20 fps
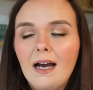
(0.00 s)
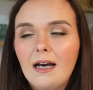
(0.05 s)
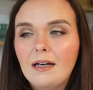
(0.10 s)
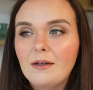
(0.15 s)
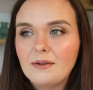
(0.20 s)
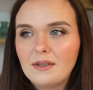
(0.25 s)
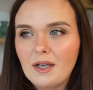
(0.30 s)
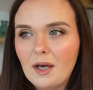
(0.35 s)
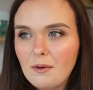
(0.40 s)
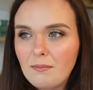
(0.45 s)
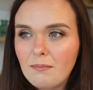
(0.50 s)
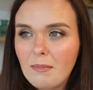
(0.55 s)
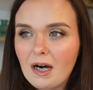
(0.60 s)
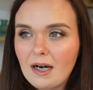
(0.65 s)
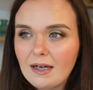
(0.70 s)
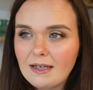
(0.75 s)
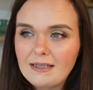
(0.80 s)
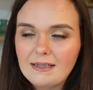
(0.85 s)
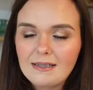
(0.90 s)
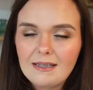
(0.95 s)
and I was home
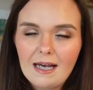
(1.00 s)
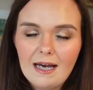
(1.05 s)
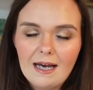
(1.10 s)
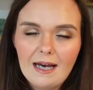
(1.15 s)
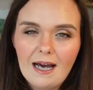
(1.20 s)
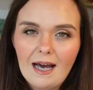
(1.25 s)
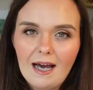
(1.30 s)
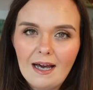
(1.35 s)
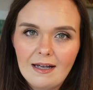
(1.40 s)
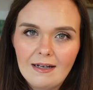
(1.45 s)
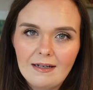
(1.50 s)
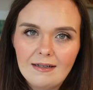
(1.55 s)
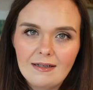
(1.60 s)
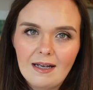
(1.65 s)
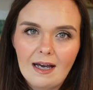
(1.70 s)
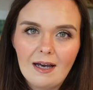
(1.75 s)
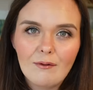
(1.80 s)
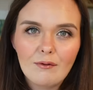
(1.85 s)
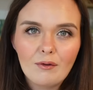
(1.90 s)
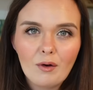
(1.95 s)
bargains there
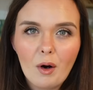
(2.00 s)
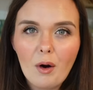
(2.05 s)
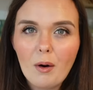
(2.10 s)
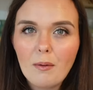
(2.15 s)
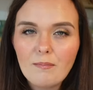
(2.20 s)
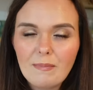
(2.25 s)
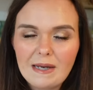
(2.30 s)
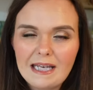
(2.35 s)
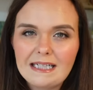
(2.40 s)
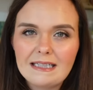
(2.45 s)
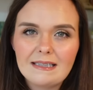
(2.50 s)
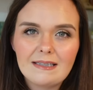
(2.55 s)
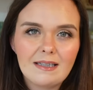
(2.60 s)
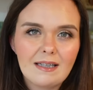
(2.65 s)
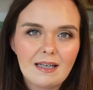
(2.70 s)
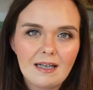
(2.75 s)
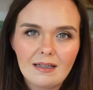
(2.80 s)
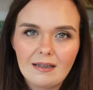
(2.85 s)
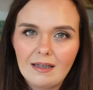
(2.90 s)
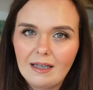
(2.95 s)
and I've not been to
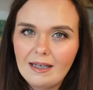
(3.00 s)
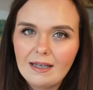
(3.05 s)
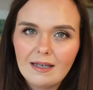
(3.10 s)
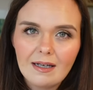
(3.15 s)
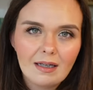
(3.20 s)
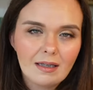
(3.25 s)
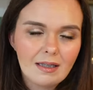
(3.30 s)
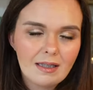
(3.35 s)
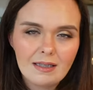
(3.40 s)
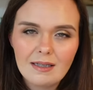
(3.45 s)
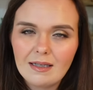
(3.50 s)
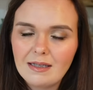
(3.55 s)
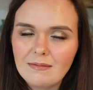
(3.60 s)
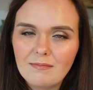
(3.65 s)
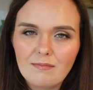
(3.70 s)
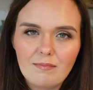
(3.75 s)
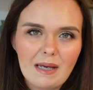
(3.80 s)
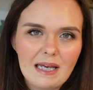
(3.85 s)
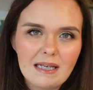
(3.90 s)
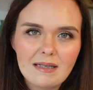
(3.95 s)
get like
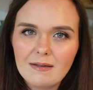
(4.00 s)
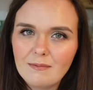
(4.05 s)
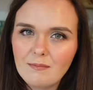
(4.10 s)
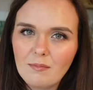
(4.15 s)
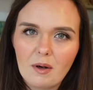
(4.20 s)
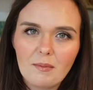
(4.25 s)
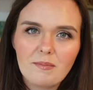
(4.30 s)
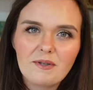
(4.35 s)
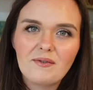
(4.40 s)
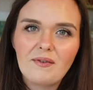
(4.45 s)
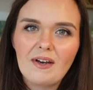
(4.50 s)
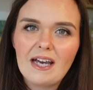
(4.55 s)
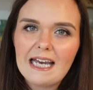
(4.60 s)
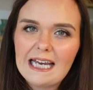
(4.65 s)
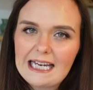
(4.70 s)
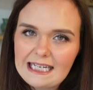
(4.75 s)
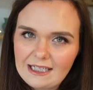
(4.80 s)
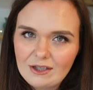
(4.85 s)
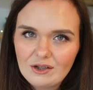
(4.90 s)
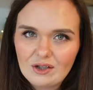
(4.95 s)
cleaning bits and bobs for
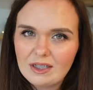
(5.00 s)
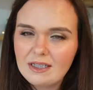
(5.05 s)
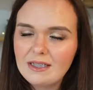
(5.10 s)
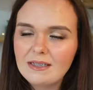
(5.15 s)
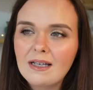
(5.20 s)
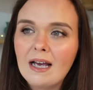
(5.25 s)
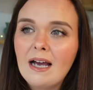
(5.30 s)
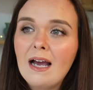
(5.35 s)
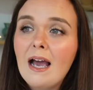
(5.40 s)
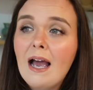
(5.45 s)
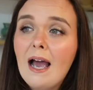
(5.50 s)
ages